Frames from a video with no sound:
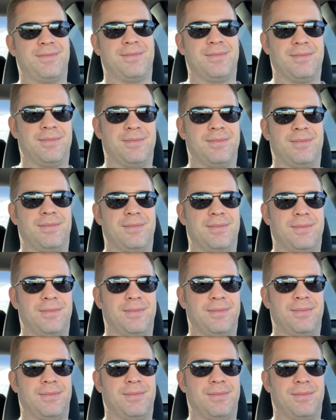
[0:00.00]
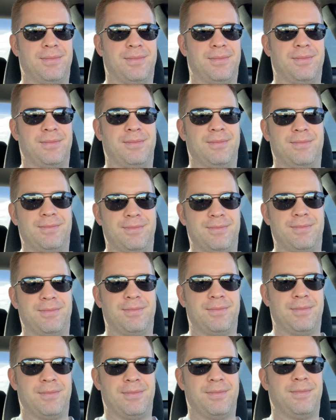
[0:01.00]

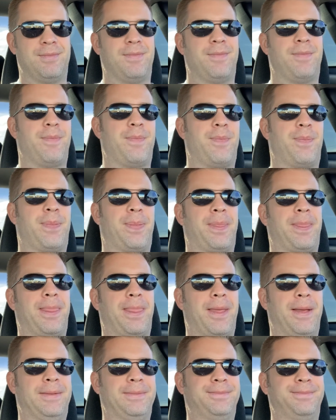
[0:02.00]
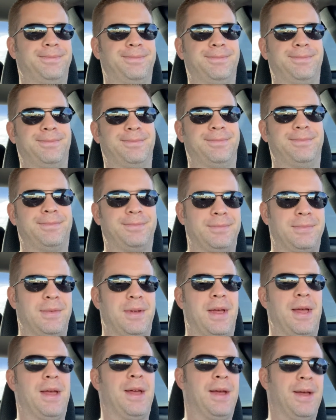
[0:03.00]

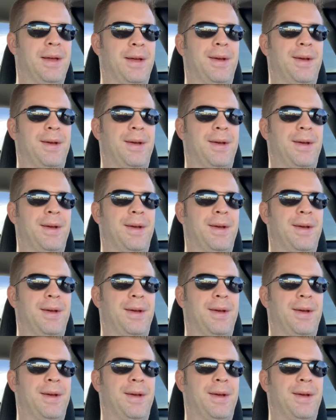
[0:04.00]
(silence)